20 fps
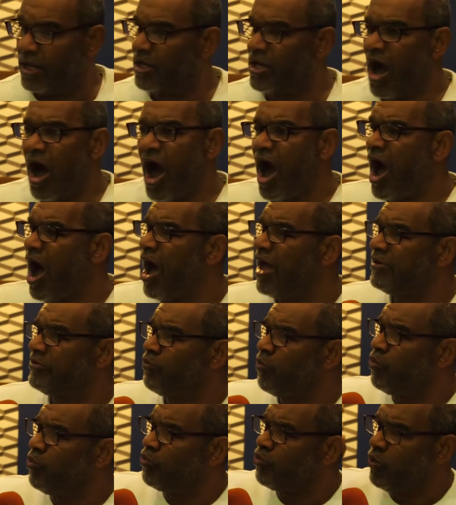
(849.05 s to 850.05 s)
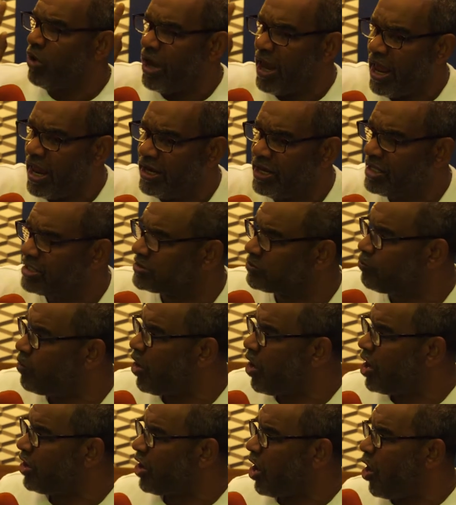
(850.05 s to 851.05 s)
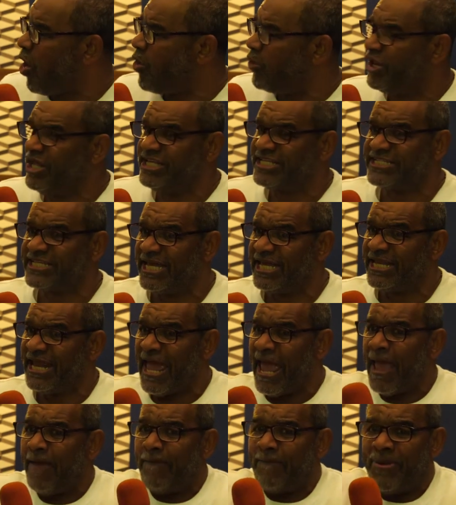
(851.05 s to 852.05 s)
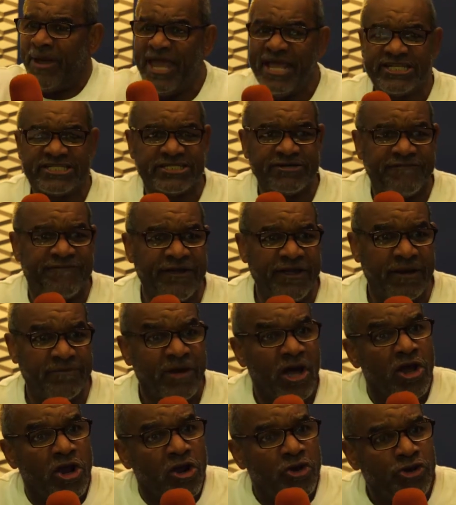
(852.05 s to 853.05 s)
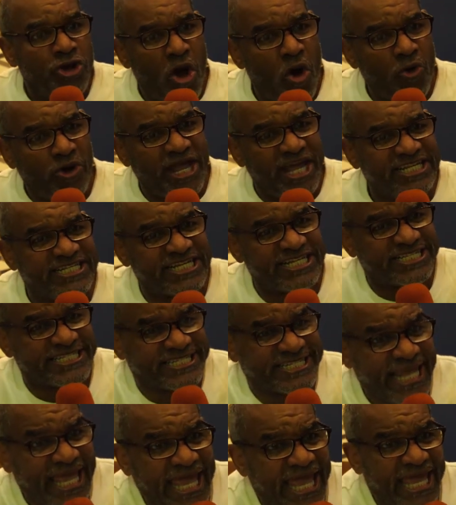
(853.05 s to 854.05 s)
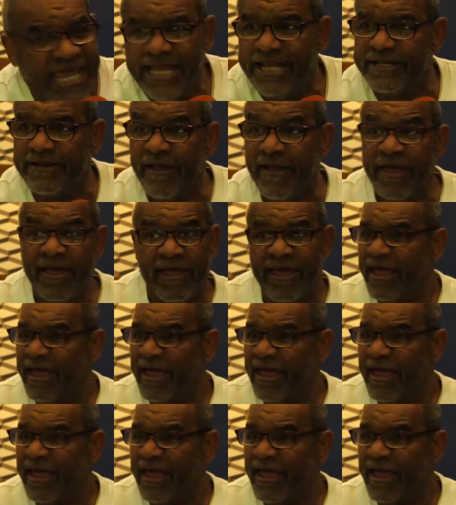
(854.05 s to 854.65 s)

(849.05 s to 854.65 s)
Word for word: God in his word only sent a piece of him known as a seed.